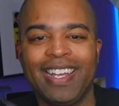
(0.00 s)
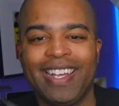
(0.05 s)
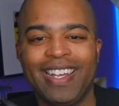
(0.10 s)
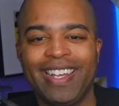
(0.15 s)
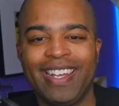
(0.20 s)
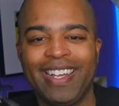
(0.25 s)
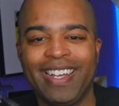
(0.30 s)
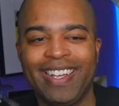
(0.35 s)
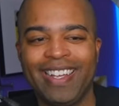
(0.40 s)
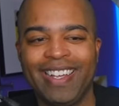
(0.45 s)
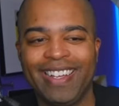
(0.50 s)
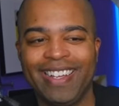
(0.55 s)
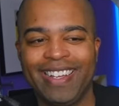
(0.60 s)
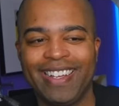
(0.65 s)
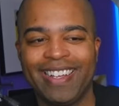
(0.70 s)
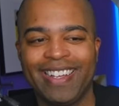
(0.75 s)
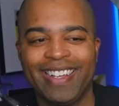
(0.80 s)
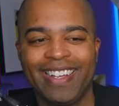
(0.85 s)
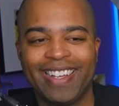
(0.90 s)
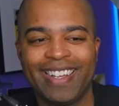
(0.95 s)

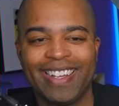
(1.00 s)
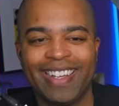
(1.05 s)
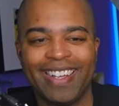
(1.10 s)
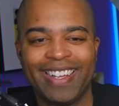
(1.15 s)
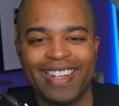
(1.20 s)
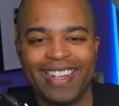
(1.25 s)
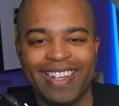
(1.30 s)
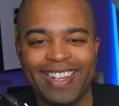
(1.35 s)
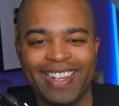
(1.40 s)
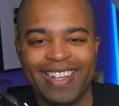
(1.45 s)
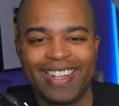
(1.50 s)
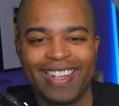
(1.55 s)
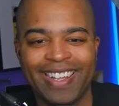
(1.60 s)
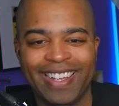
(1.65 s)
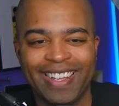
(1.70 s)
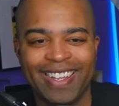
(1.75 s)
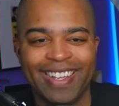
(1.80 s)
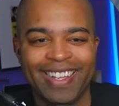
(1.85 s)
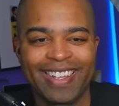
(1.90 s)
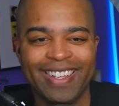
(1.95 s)

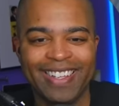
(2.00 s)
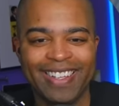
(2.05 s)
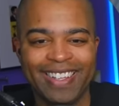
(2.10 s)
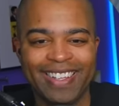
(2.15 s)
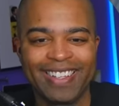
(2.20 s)
(silent)